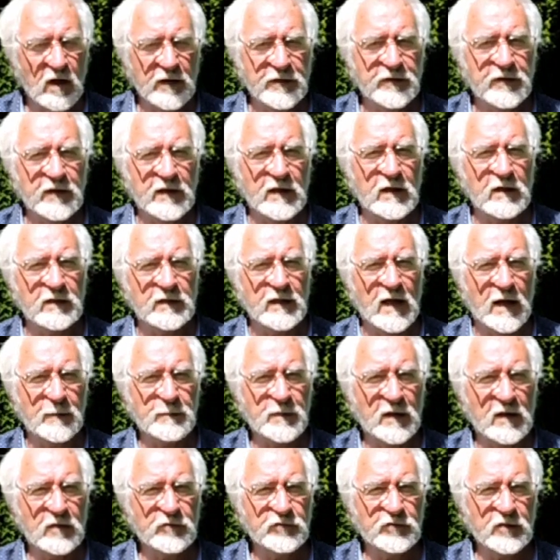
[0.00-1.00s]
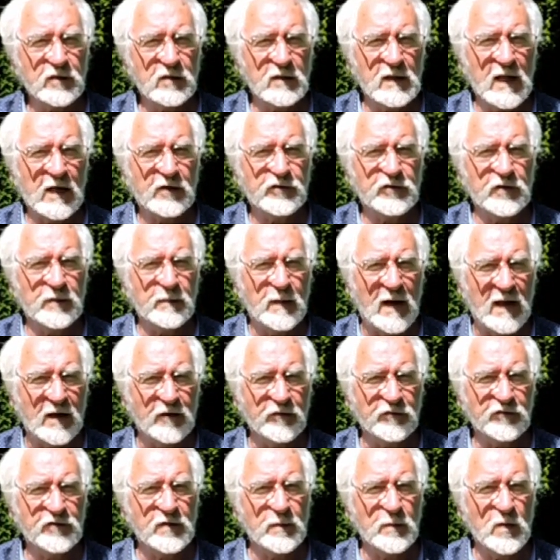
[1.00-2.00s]
idea in that, because you could actually
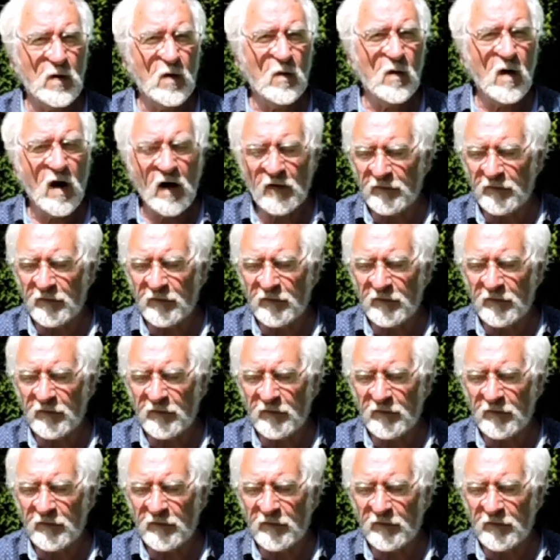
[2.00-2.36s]
balance the bow